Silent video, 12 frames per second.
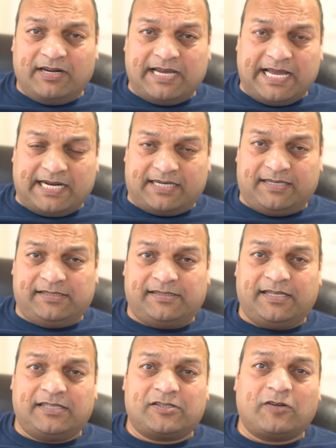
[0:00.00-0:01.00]

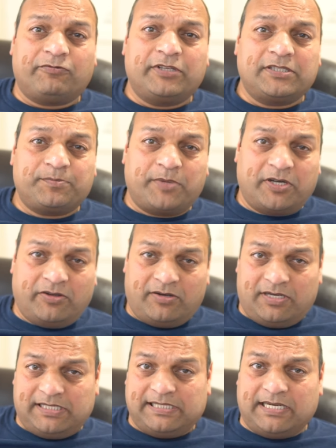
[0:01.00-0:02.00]
characteristics of this
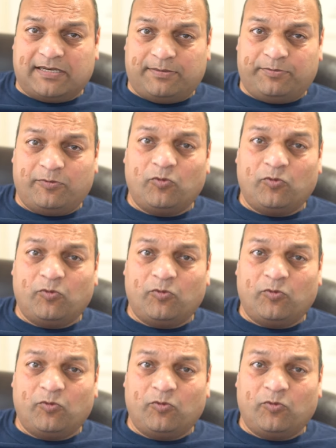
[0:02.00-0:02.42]
particular setup